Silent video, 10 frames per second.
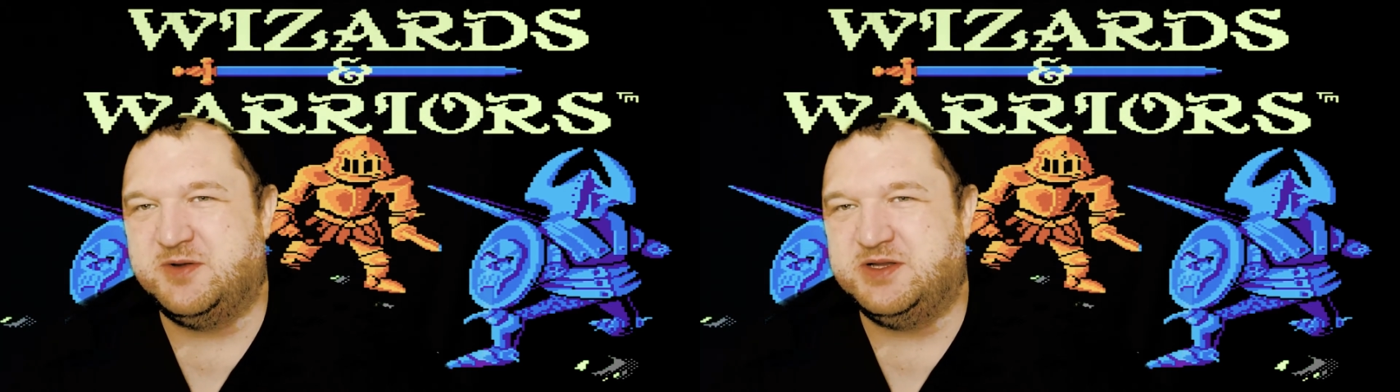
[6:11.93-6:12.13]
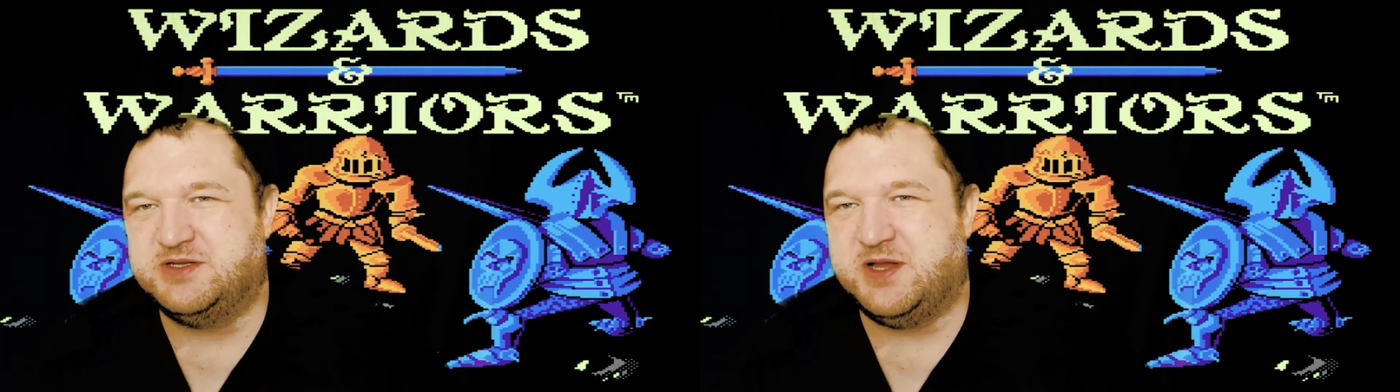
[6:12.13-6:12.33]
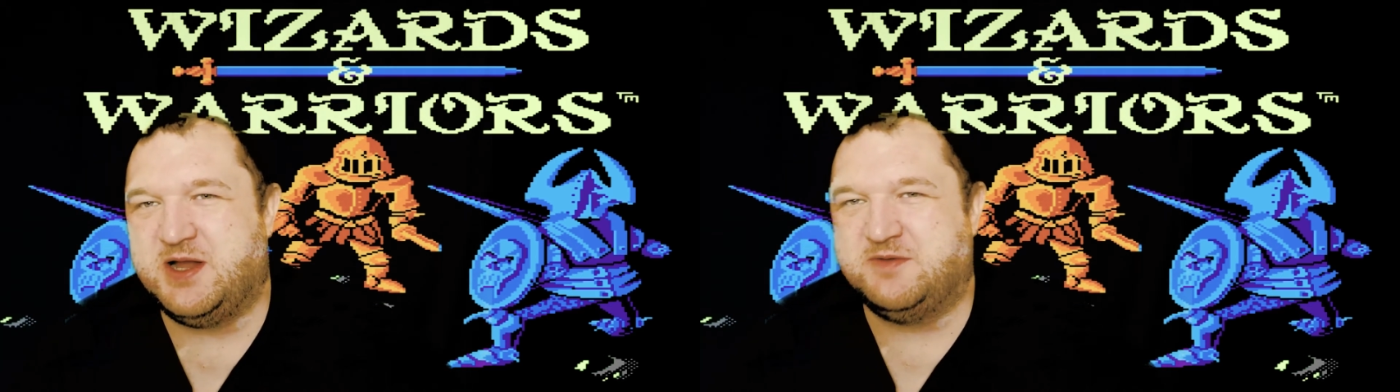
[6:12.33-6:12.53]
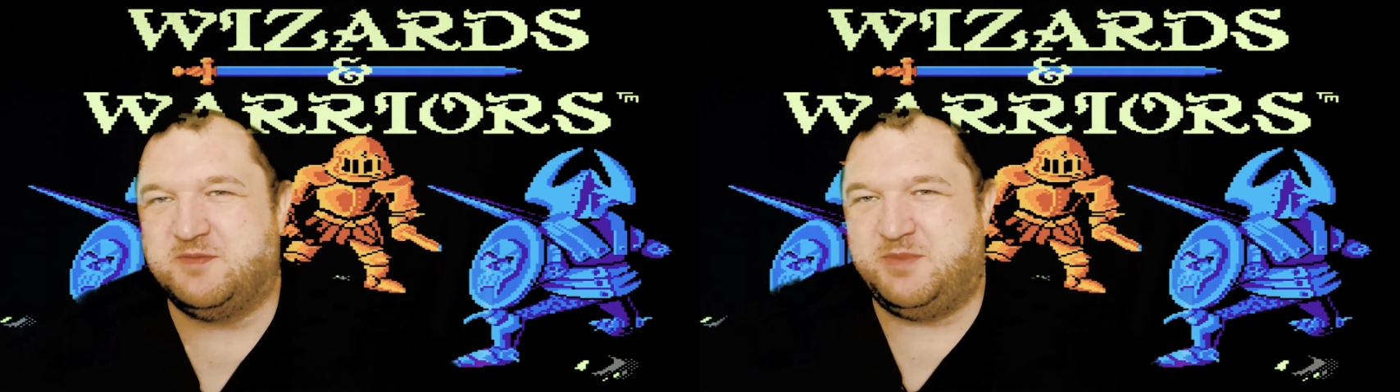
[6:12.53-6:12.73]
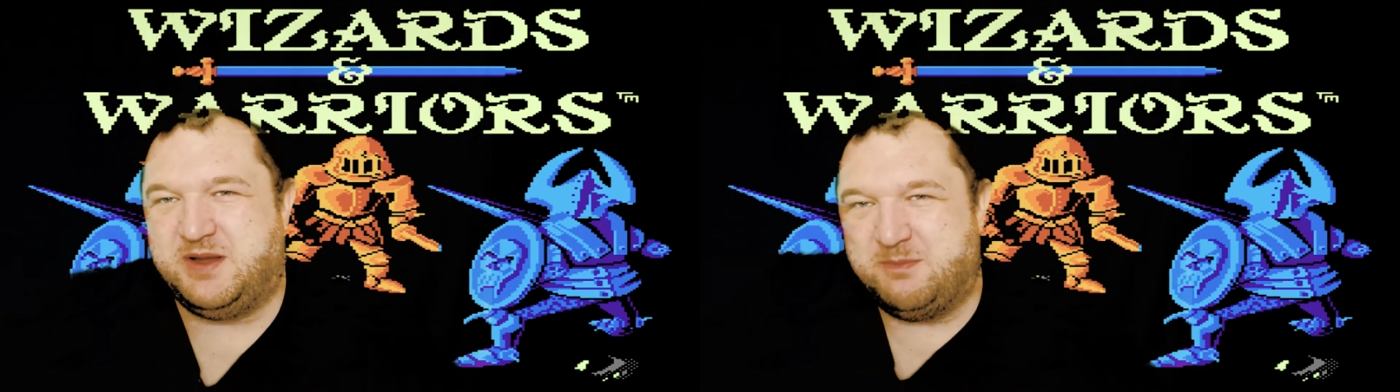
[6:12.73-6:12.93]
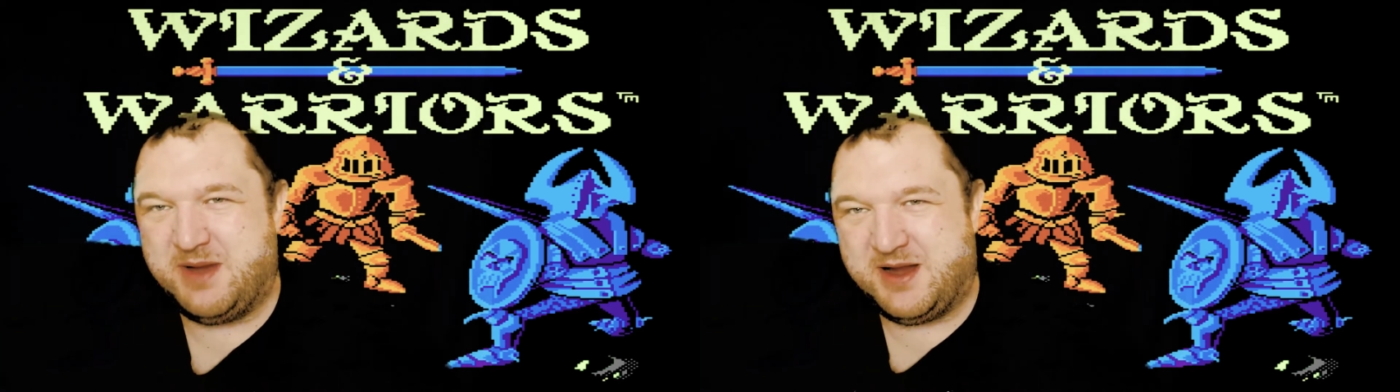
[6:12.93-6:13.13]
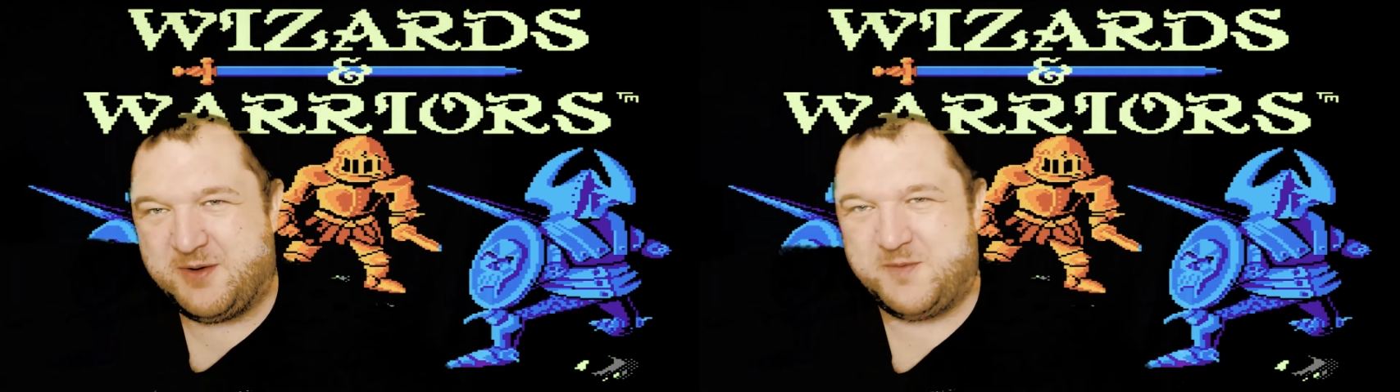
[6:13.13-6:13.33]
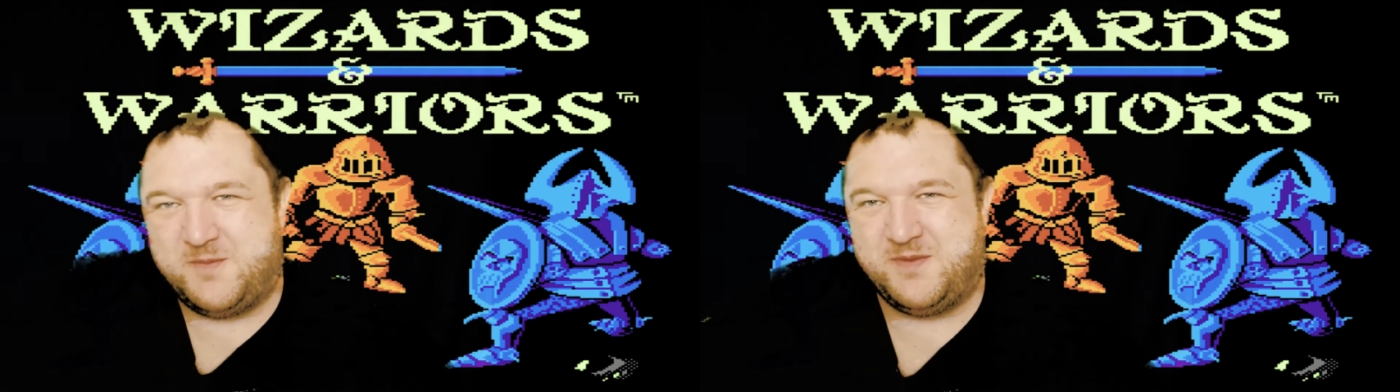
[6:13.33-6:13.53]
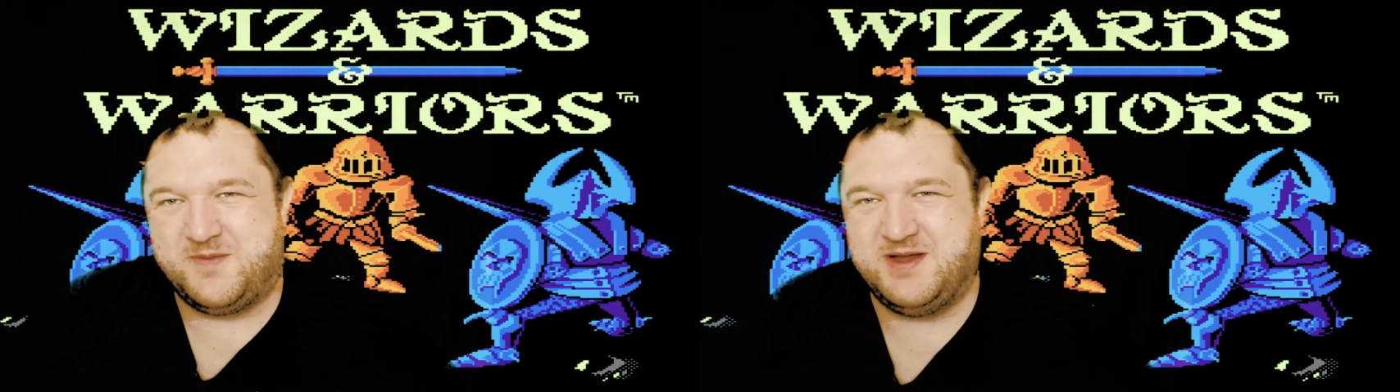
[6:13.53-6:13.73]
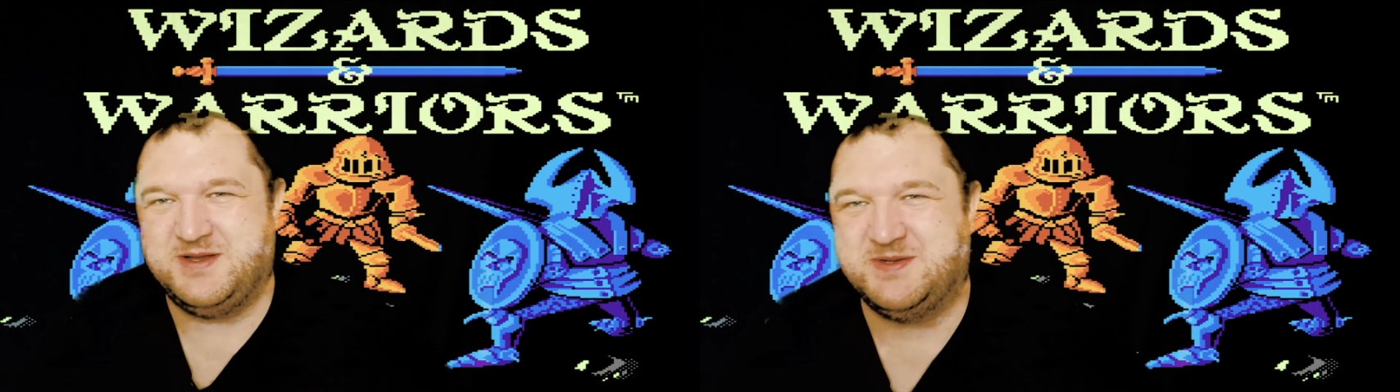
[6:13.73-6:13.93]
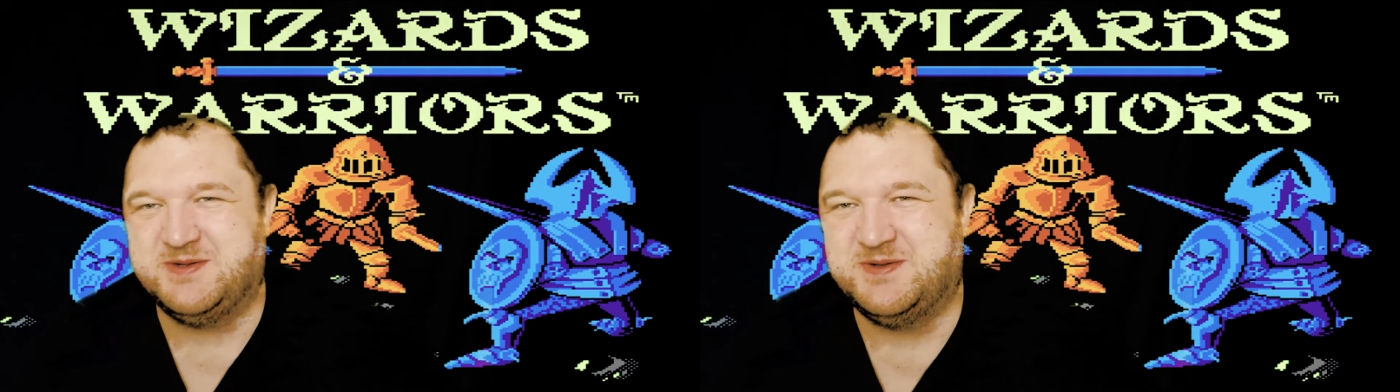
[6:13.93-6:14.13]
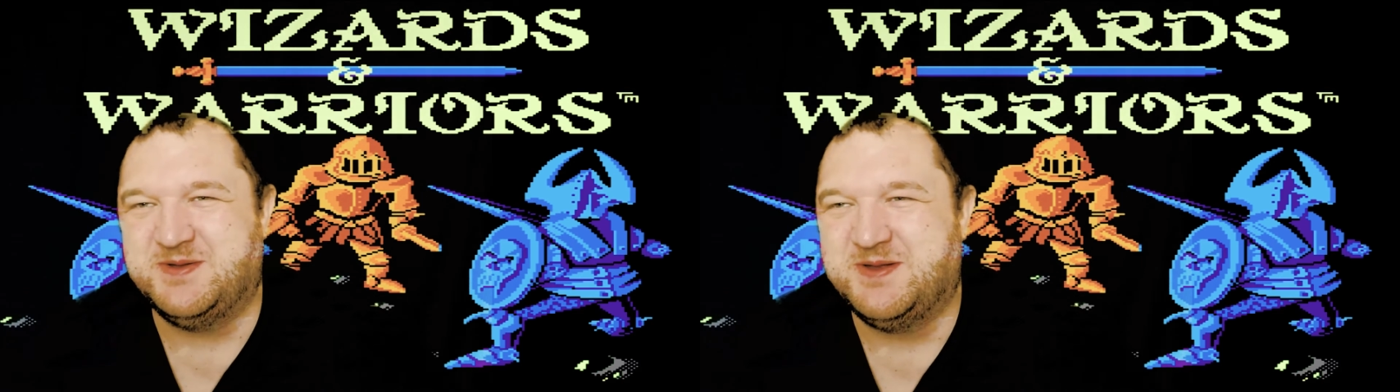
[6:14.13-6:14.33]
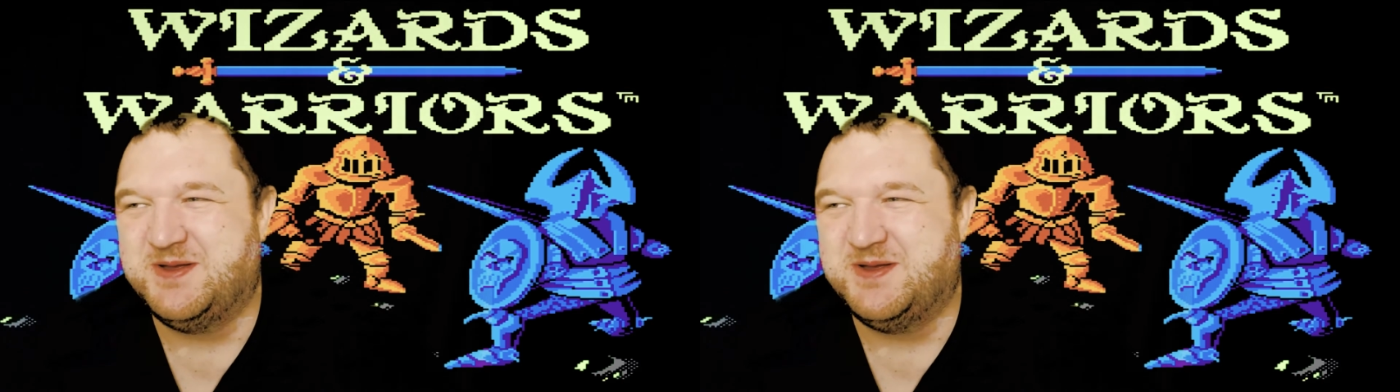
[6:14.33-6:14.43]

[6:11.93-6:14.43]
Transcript: he's the head of a big mega corporation.